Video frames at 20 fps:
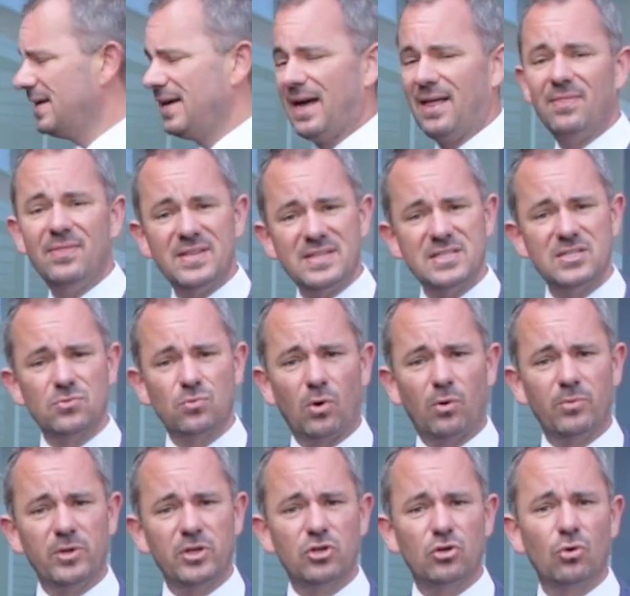and this is
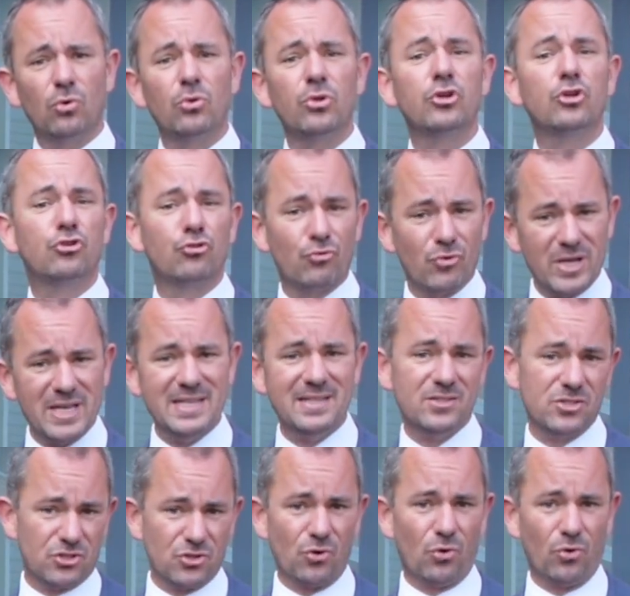what we call the
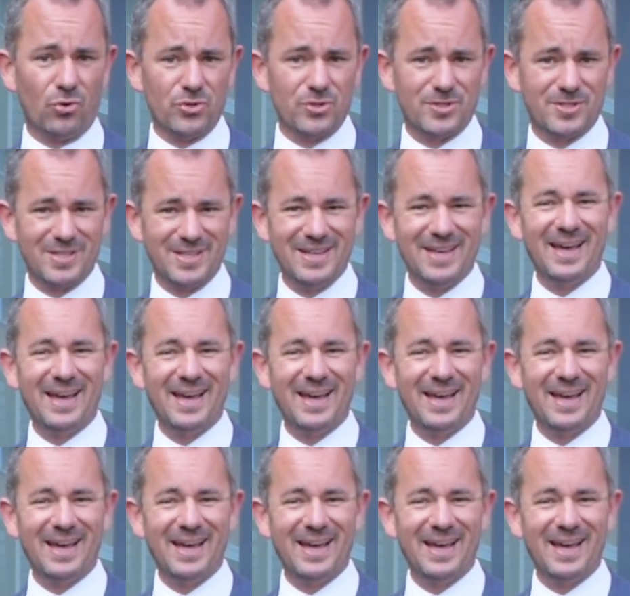green doors.